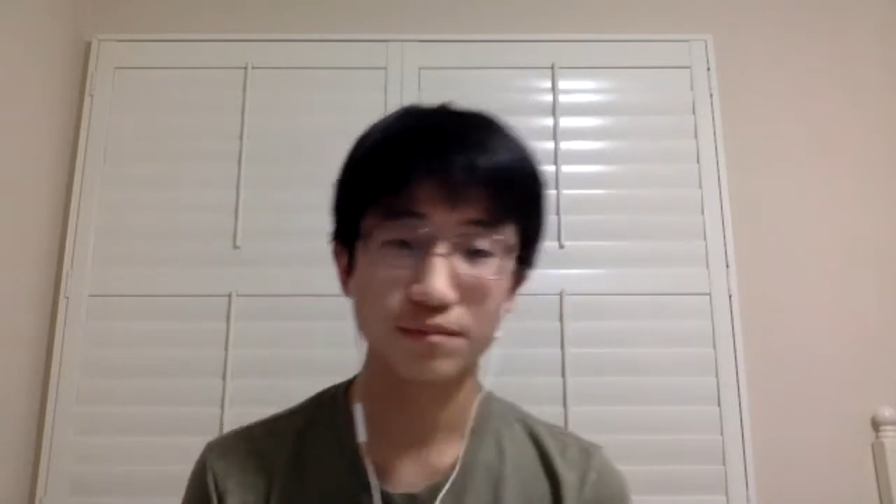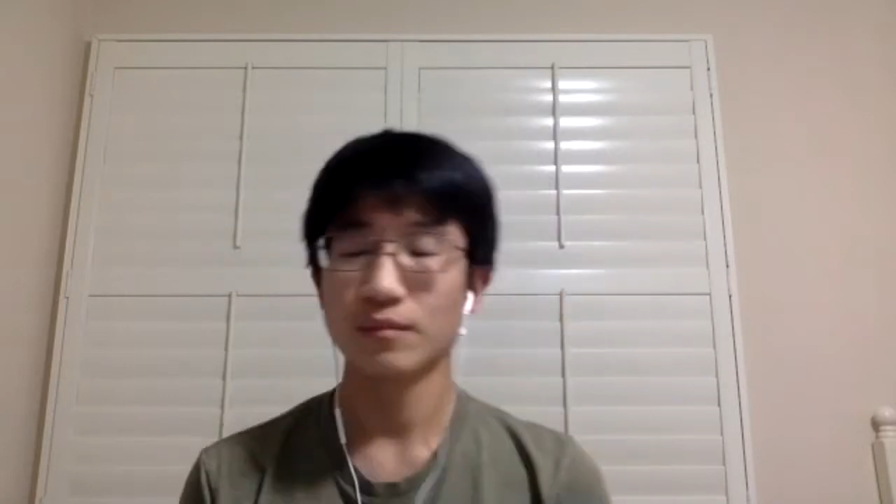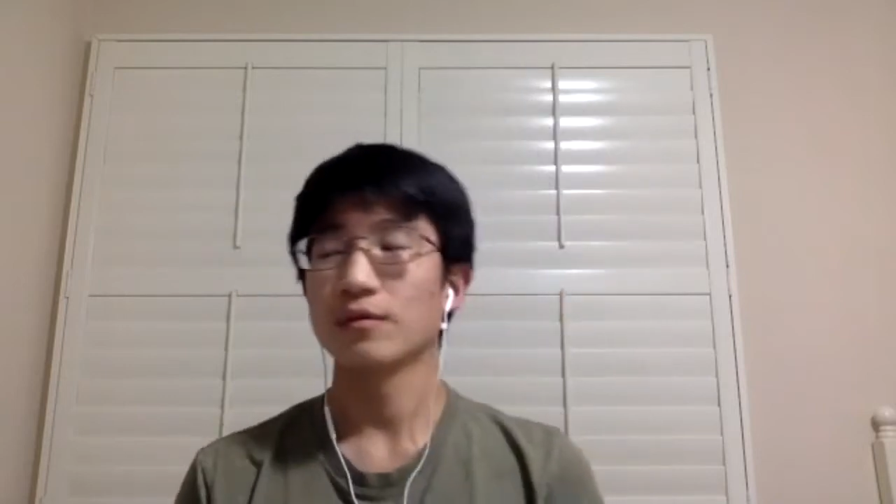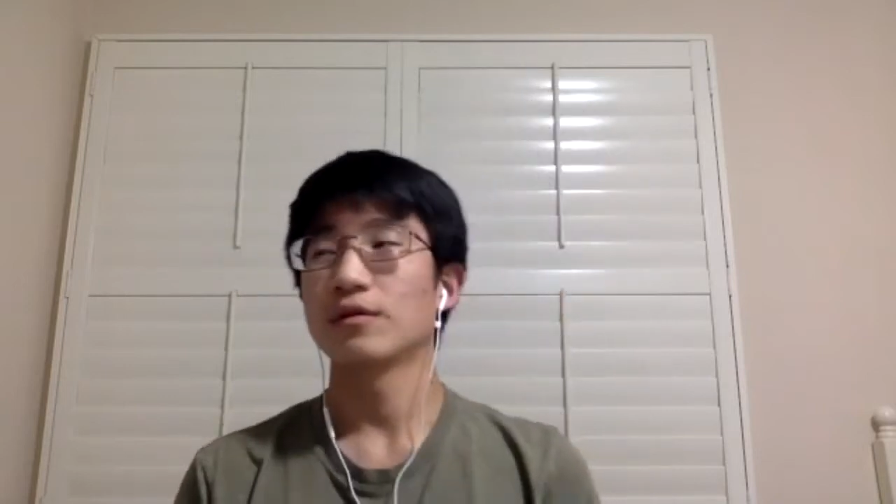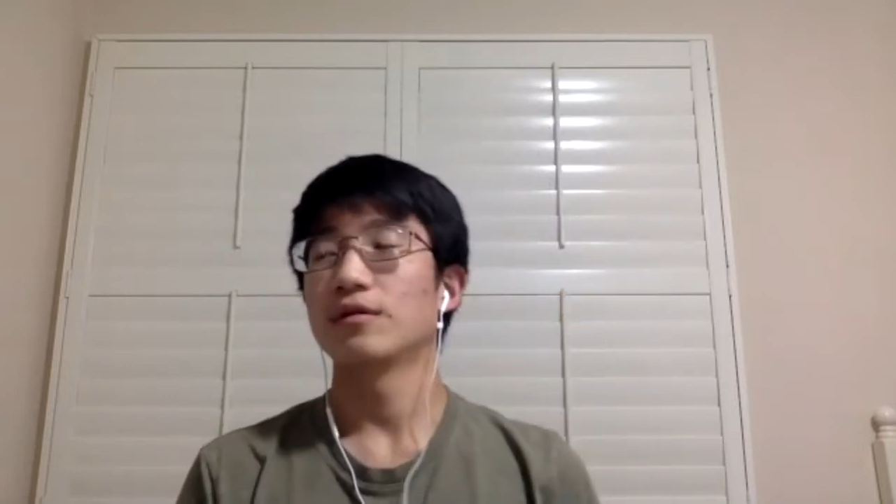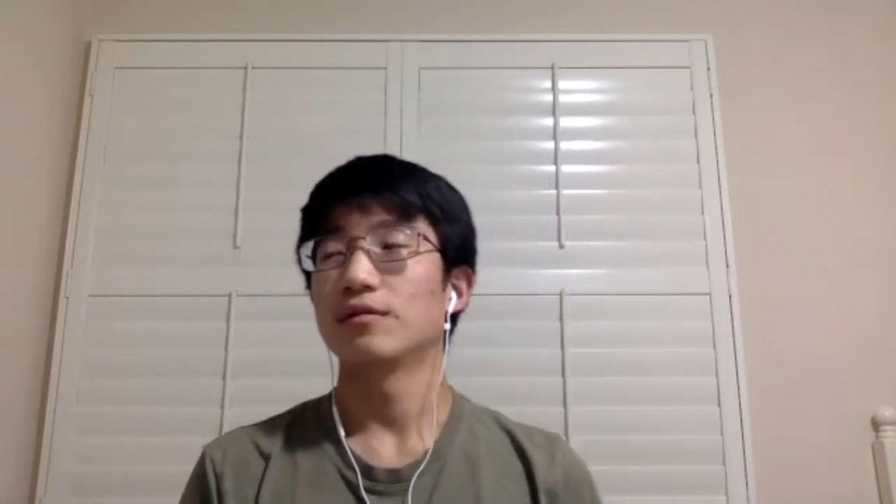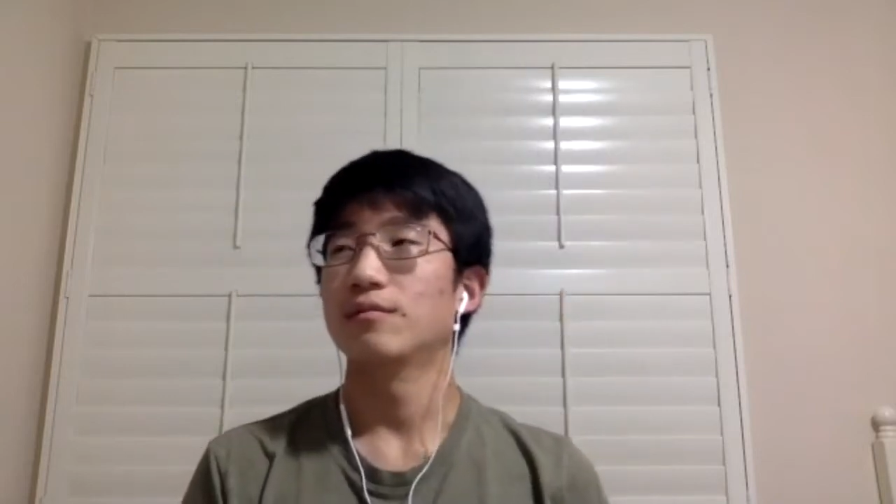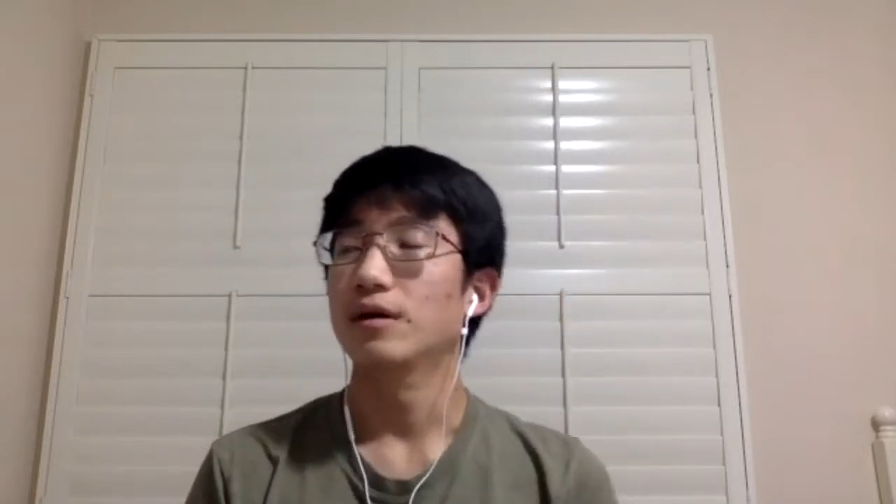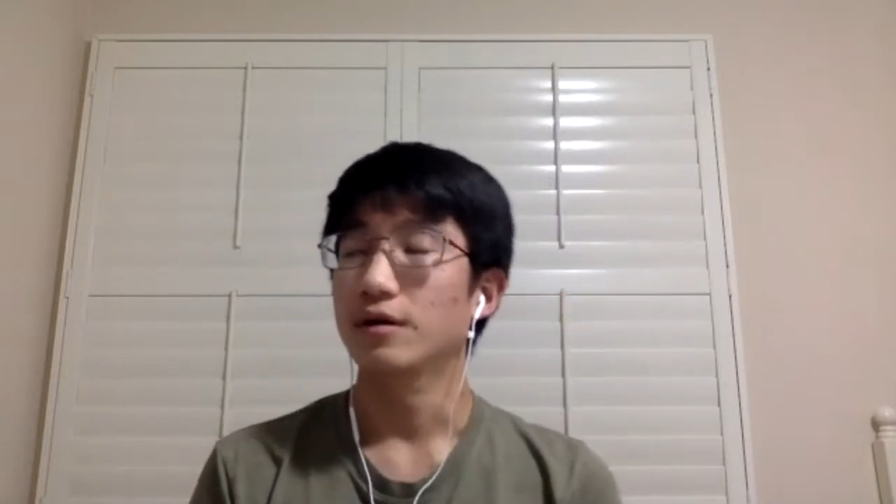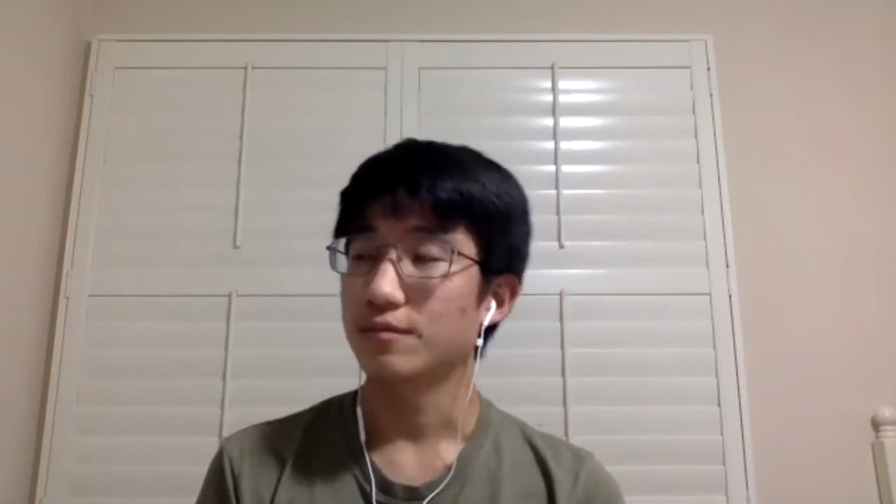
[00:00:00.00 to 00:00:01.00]
do you know
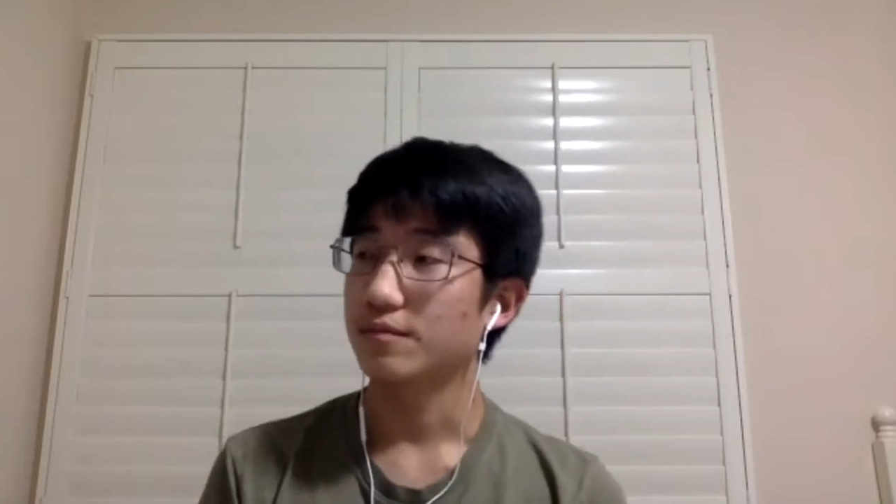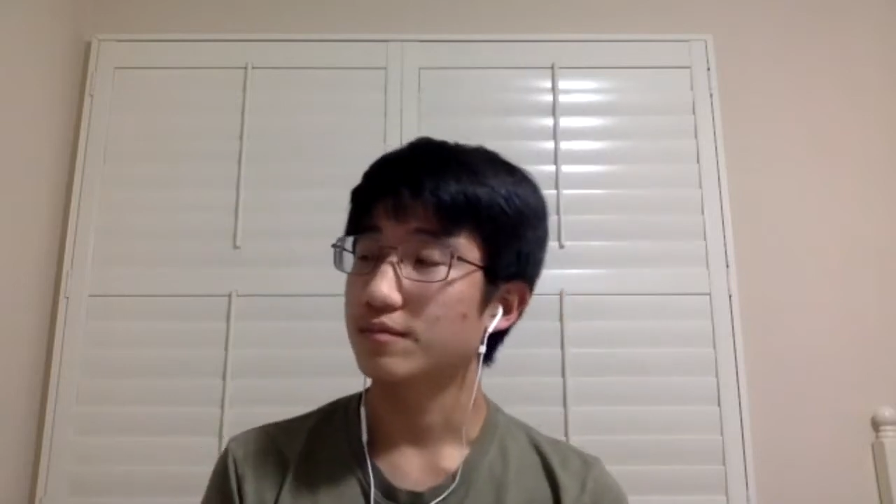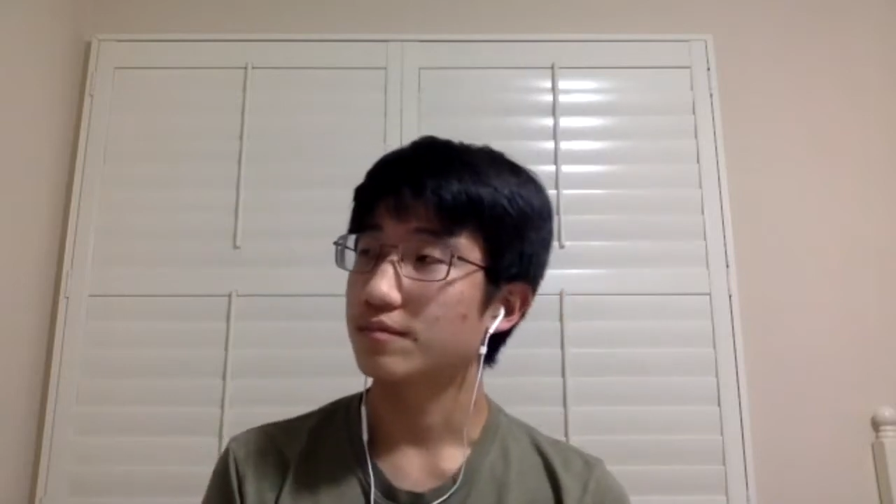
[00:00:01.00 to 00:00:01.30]
about